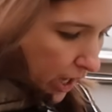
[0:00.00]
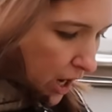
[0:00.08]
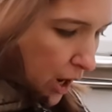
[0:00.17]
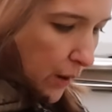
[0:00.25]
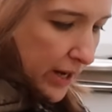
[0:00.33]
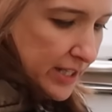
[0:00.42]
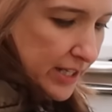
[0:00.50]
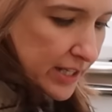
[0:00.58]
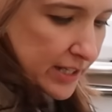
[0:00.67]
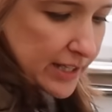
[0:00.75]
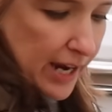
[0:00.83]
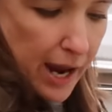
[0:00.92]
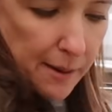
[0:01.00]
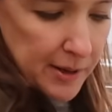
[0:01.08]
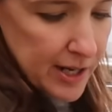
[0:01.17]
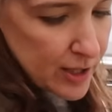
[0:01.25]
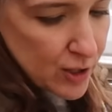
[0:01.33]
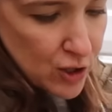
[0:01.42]
Oh, I see the
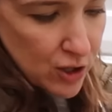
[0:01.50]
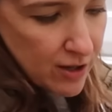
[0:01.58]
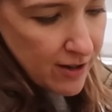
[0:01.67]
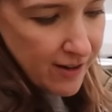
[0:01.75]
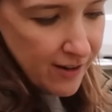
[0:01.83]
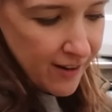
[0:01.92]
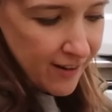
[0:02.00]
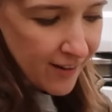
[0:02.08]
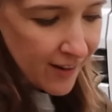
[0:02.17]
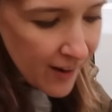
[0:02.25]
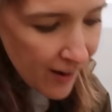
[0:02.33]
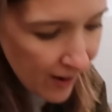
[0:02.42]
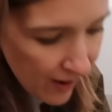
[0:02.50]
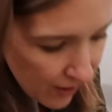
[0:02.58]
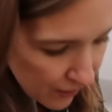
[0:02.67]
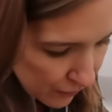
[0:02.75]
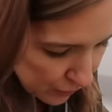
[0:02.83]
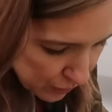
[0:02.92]
damage.
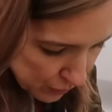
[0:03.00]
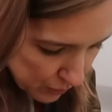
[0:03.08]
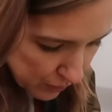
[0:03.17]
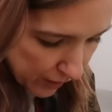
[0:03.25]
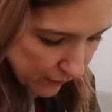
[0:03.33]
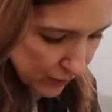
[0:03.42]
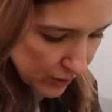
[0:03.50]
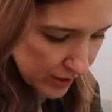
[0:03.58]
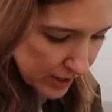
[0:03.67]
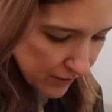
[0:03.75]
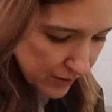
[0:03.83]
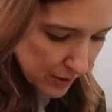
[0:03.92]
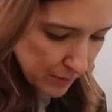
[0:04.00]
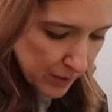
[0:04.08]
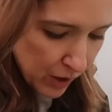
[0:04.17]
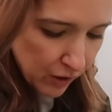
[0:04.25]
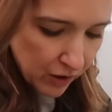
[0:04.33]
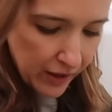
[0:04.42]
For you lovers of the
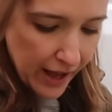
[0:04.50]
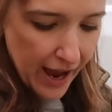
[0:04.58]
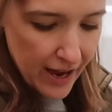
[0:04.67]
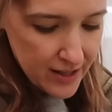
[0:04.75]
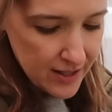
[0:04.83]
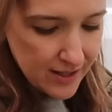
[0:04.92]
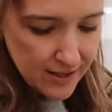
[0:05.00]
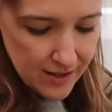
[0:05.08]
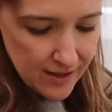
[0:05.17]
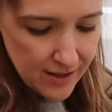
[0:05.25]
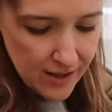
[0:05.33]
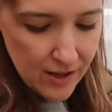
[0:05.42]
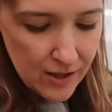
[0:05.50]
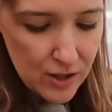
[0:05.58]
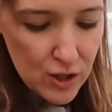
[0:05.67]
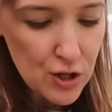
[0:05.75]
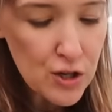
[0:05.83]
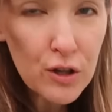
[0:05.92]
milk glass,
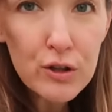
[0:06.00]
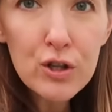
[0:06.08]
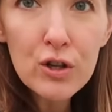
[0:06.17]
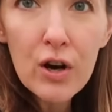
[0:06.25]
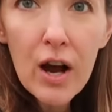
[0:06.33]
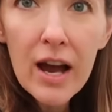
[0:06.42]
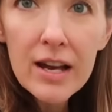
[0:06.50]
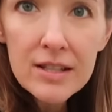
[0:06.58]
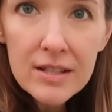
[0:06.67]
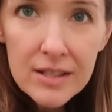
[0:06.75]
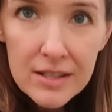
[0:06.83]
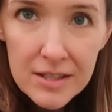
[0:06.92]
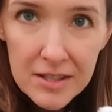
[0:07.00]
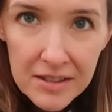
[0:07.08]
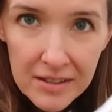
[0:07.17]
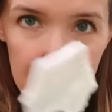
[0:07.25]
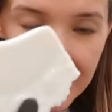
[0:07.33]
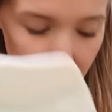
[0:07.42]
shield your eyes because
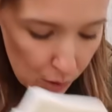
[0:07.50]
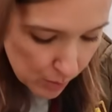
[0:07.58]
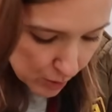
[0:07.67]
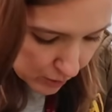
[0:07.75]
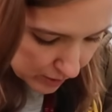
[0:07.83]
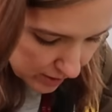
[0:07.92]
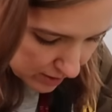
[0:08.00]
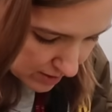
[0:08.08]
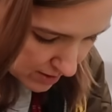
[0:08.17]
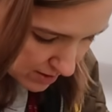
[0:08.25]
it's all broken